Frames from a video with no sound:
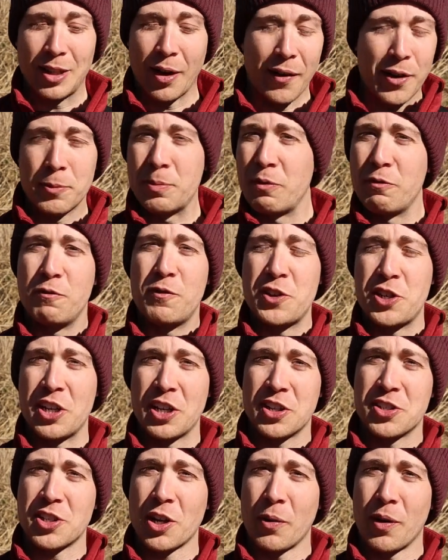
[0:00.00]
that I'd been
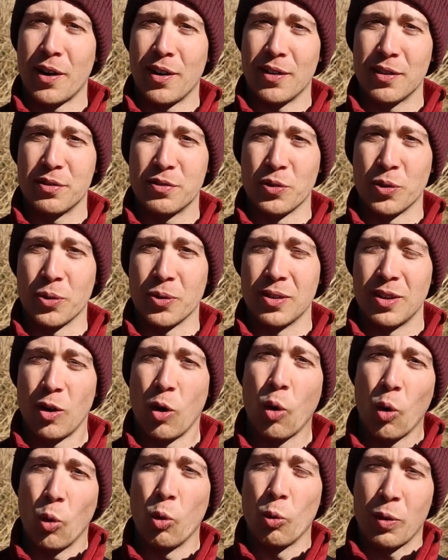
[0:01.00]
fishing so hard for
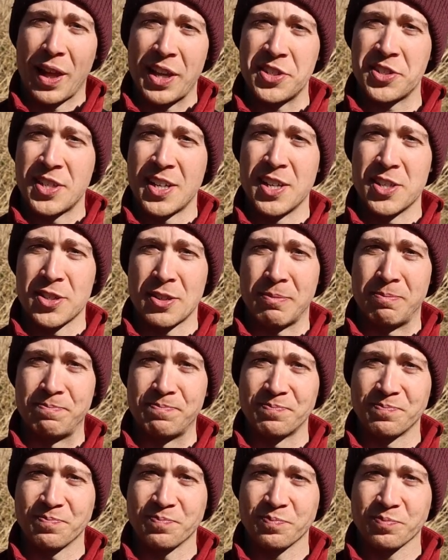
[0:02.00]
all that season.
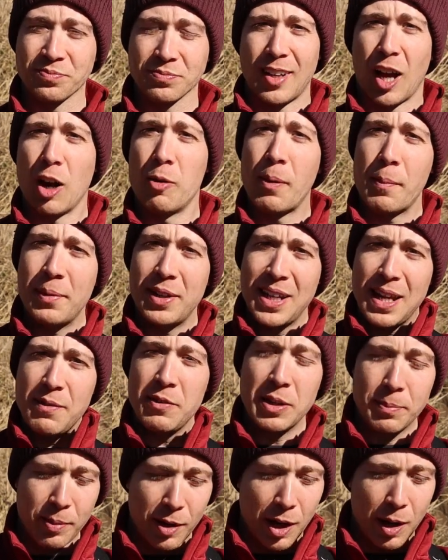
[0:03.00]
I remember
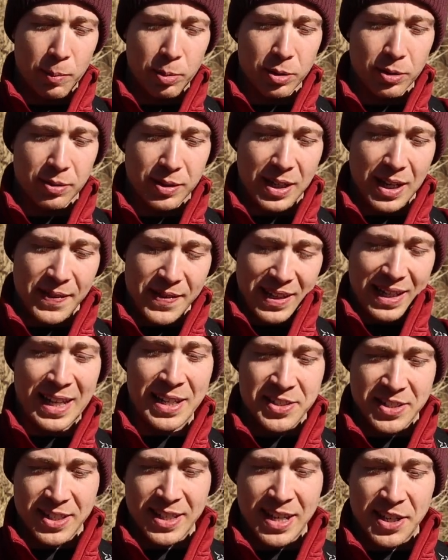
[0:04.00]
leaving the barbel in the
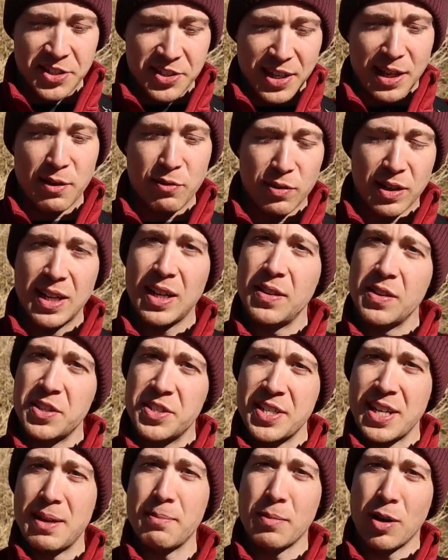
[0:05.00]
landing net safely in
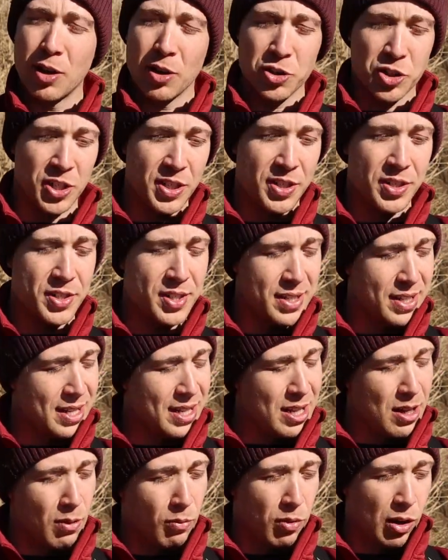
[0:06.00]
the deep margins
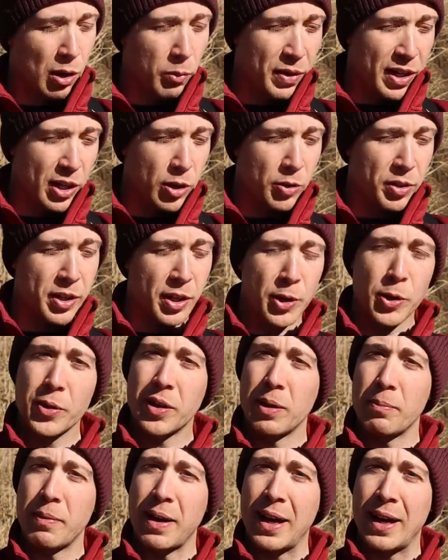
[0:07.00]
while I went and got the
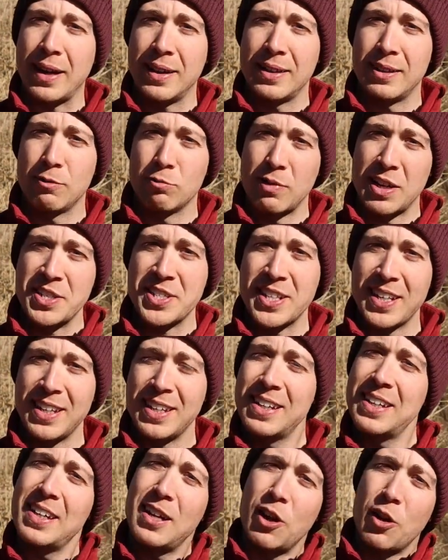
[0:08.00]
unhooking mat
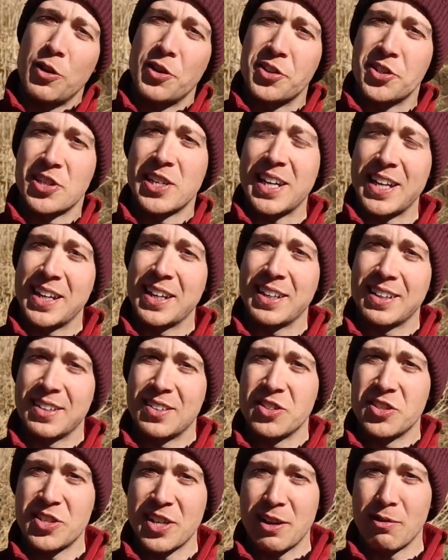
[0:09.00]
ready, the sling
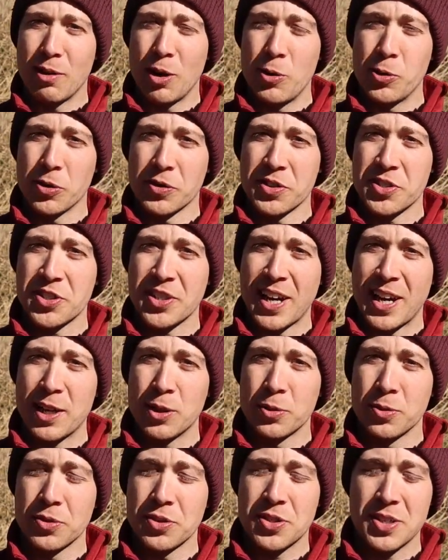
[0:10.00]
zeroed on the
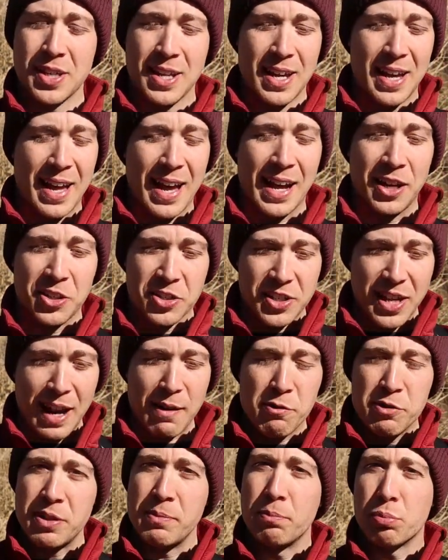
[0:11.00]
scales, and just
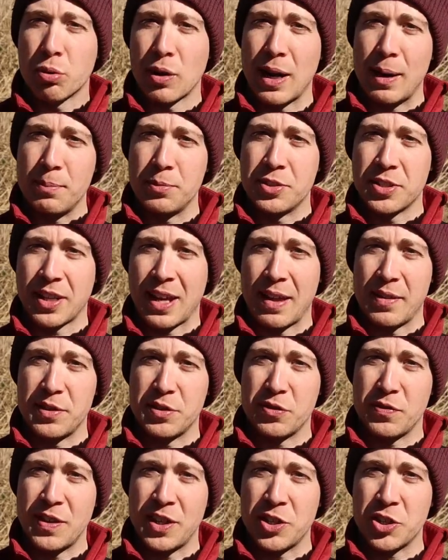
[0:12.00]
everything prepped to get
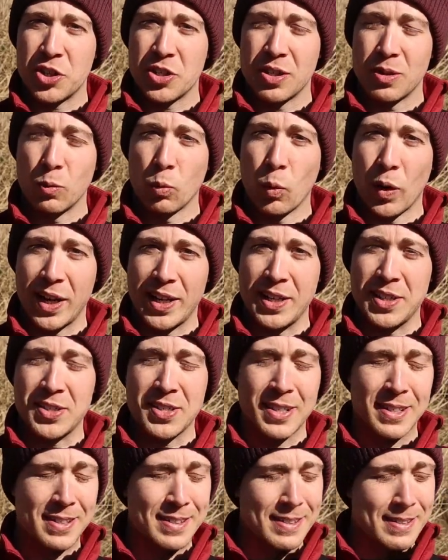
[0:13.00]
this fish weighed.